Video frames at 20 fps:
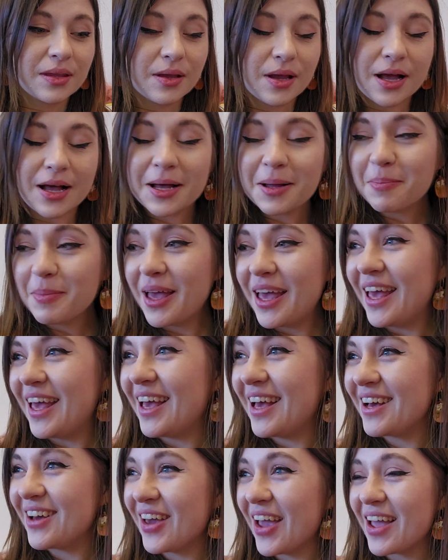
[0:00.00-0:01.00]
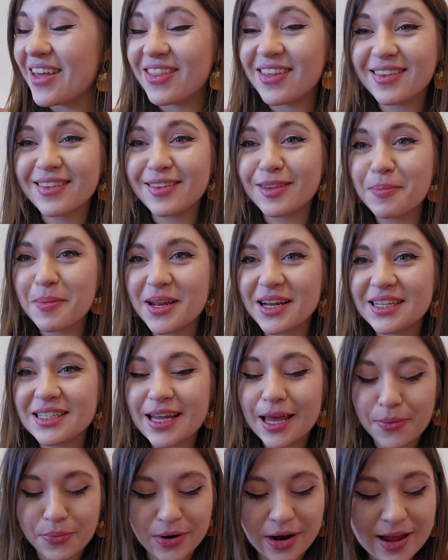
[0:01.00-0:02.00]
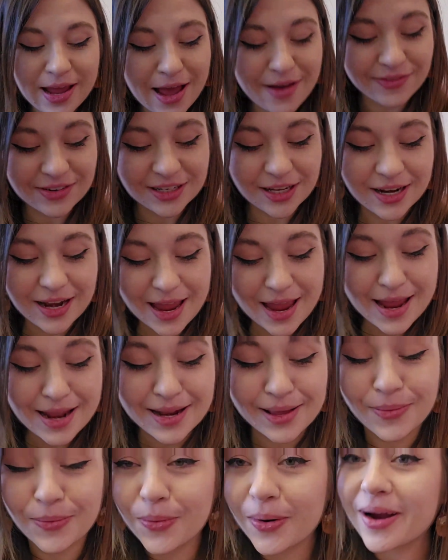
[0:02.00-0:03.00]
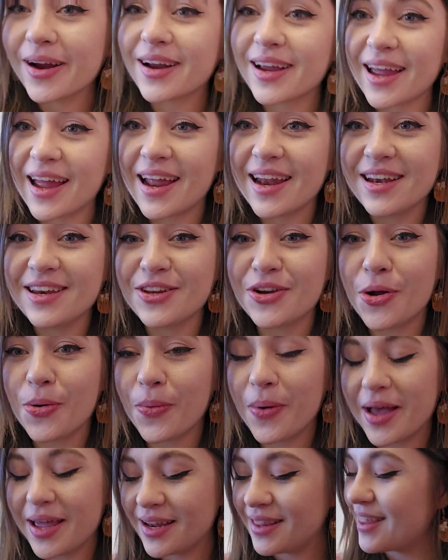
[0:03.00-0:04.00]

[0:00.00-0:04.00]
Okay, this has been a day where I haven't done any work, and you know what?